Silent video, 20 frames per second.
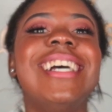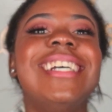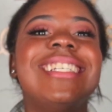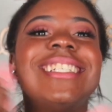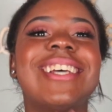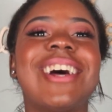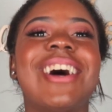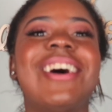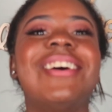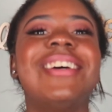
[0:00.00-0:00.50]

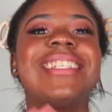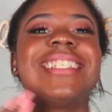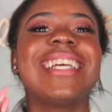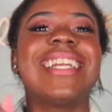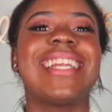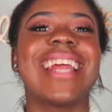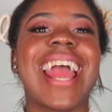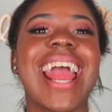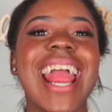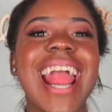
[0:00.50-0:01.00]
So
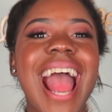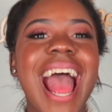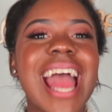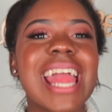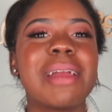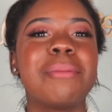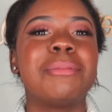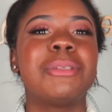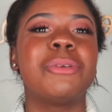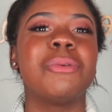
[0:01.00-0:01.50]
today I
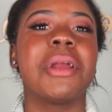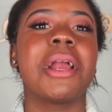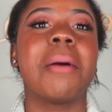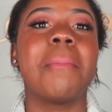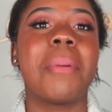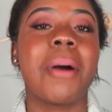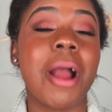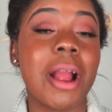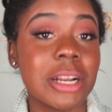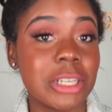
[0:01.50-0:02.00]
am doing a
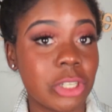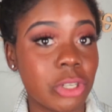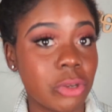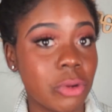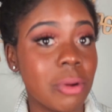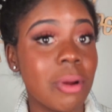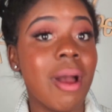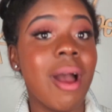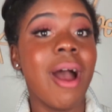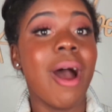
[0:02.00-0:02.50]
part
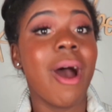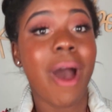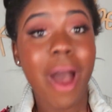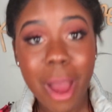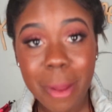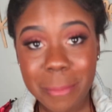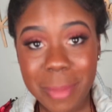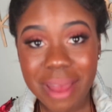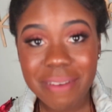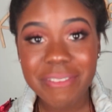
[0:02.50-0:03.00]
2
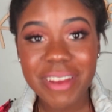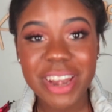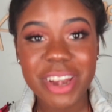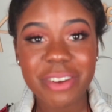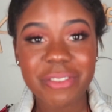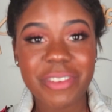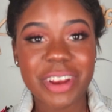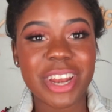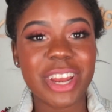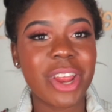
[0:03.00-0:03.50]
on my vendor
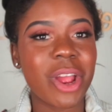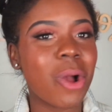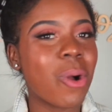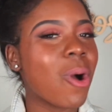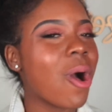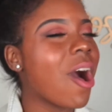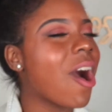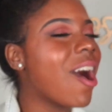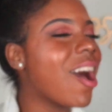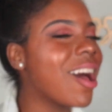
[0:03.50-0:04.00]
video
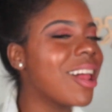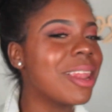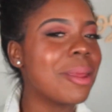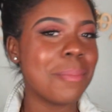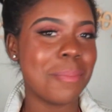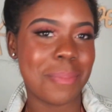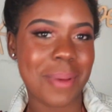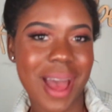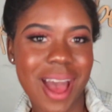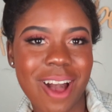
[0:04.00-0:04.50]
all
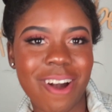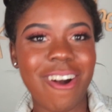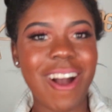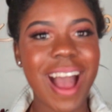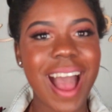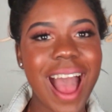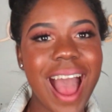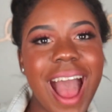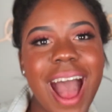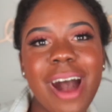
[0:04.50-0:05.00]
about
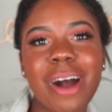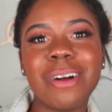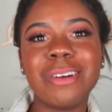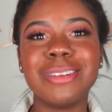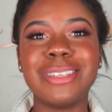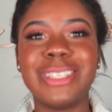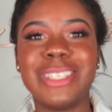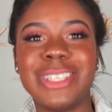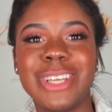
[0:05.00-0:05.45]
how